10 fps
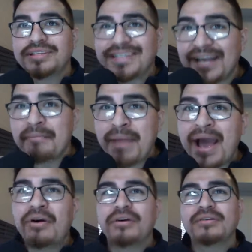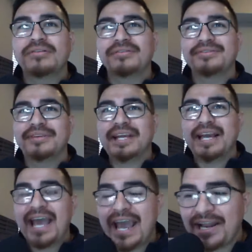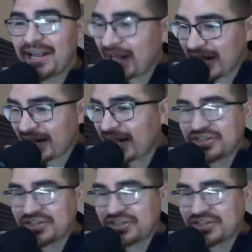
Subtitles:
Get him out. And that